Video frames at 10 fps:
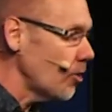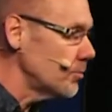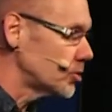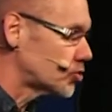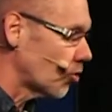
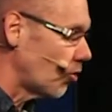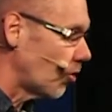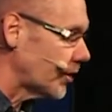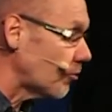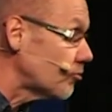opened a
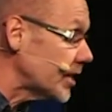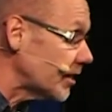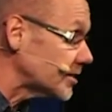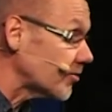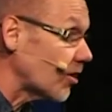drawer, and I
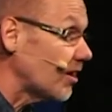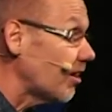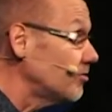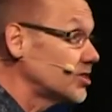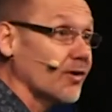realized I've got
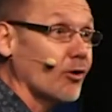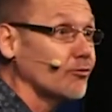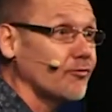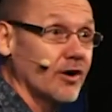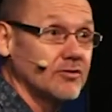loads of
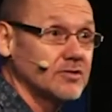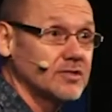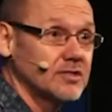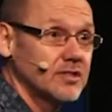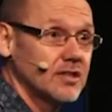old
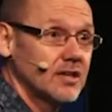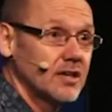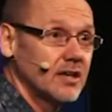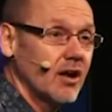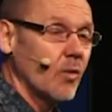phones.
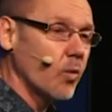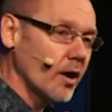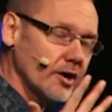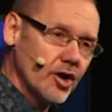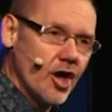Like,
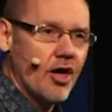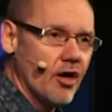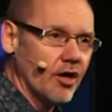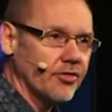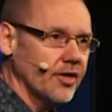why on
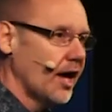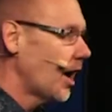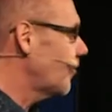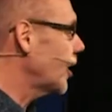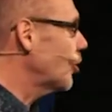earth
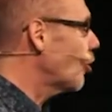have I